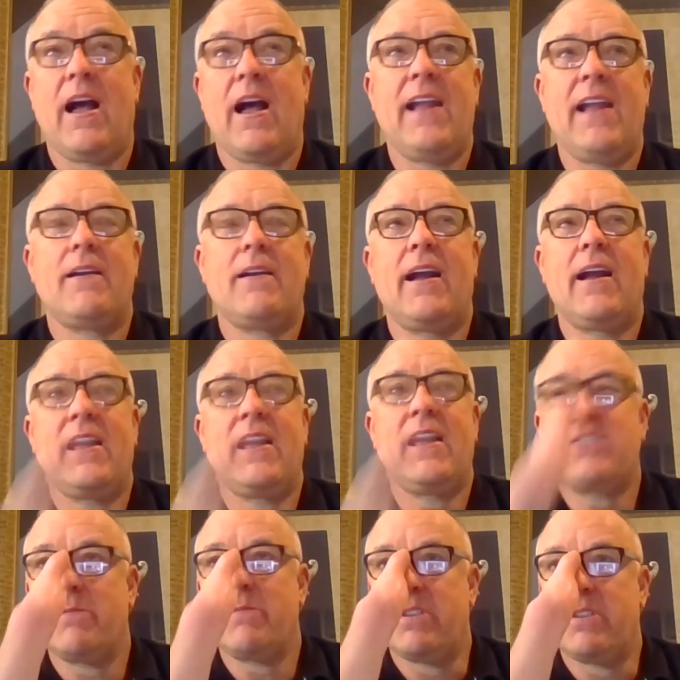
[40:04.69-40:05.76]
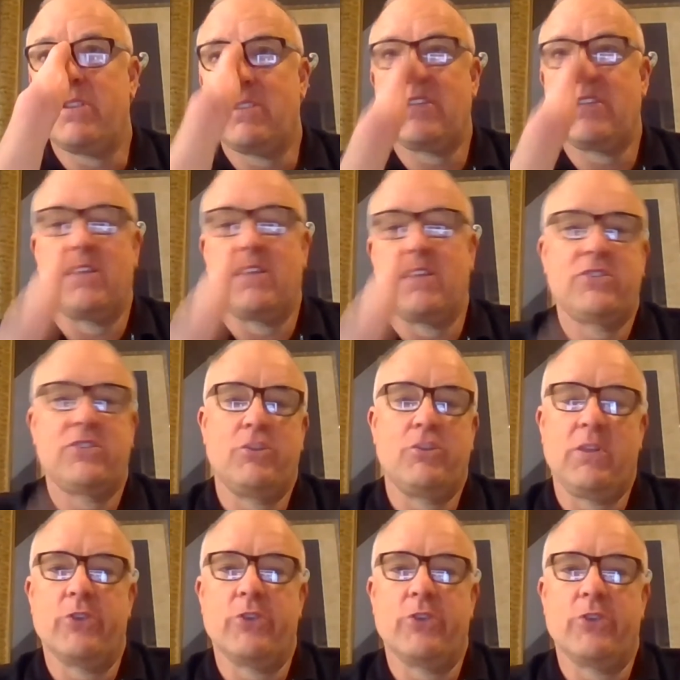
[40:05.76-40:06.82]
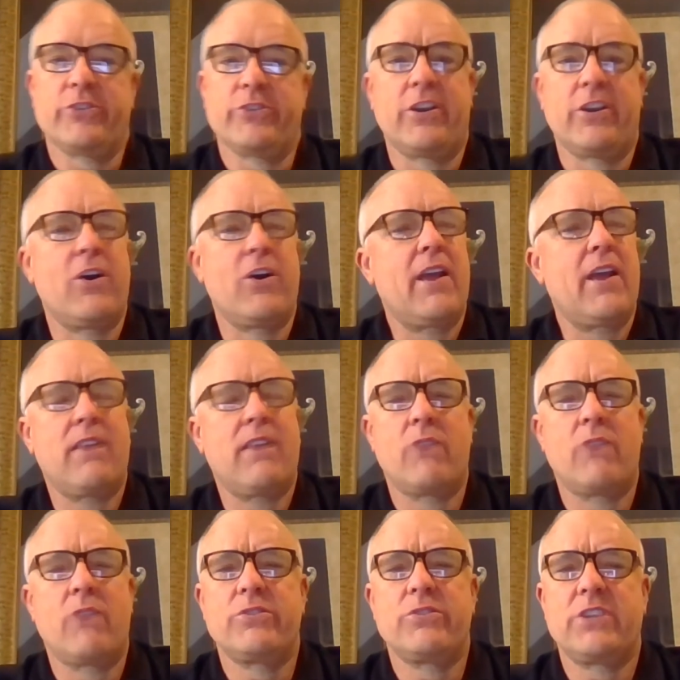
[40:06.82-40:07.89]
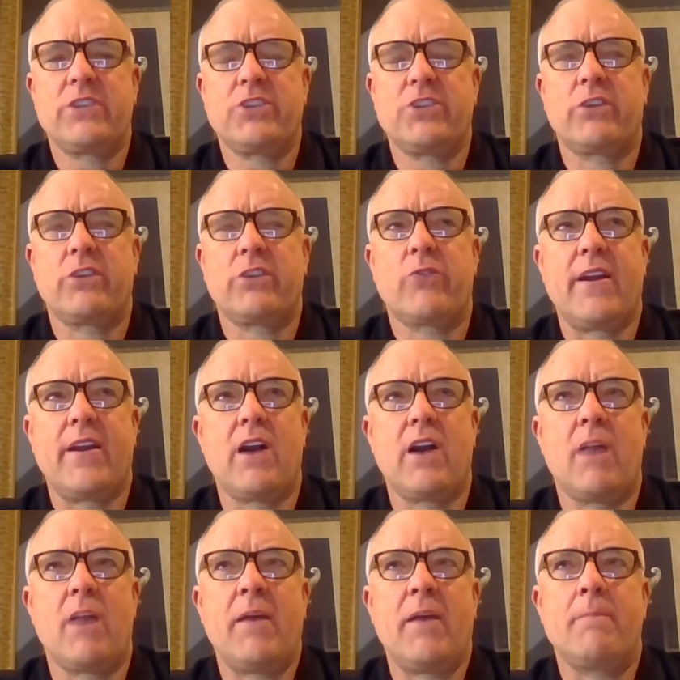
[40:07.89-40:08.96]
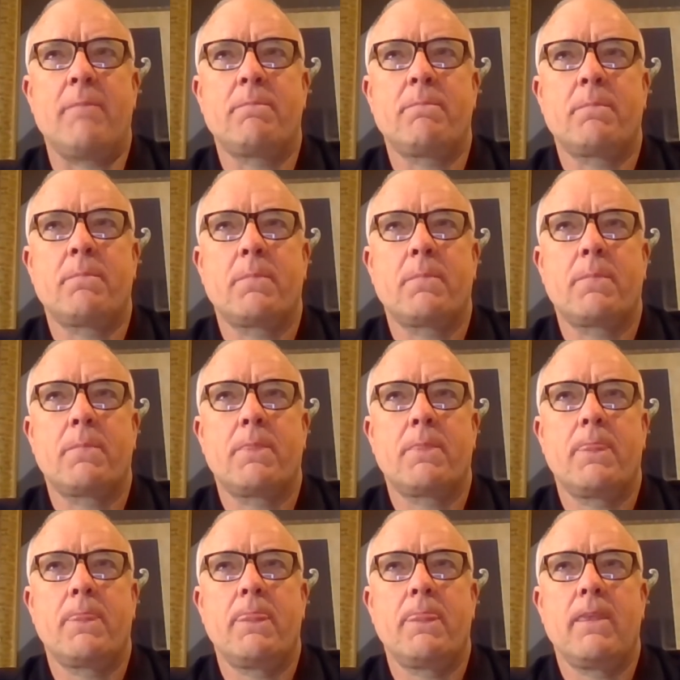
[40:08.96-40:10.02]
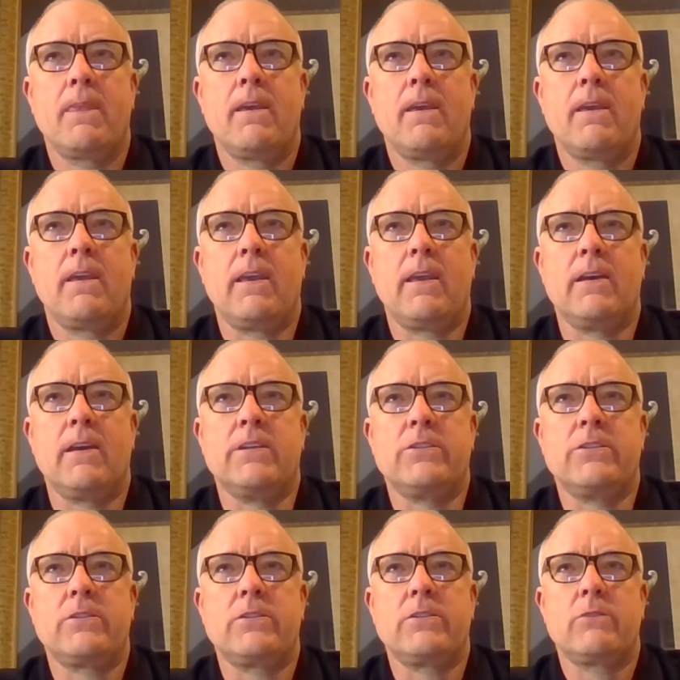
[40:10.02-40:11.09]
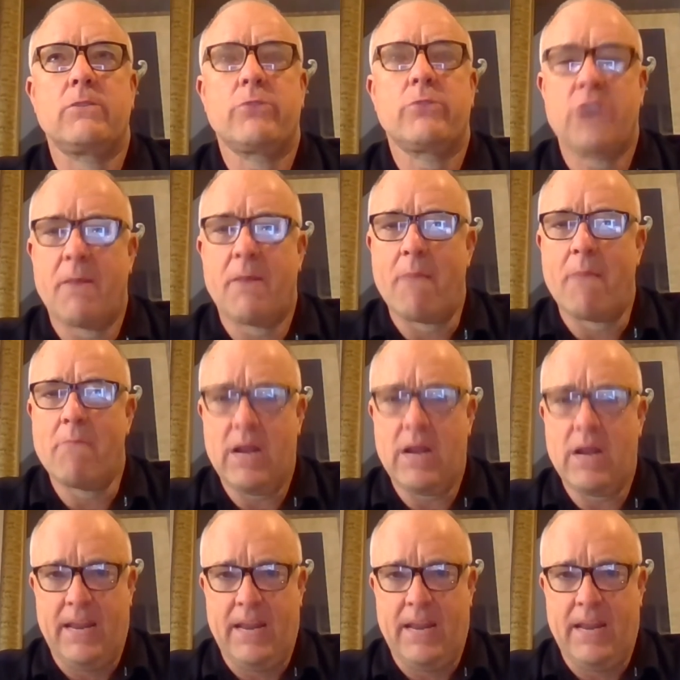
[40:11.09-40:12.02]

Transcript: I had someone say this to me years ago, and I thought it was such a great comment, is we were talking about money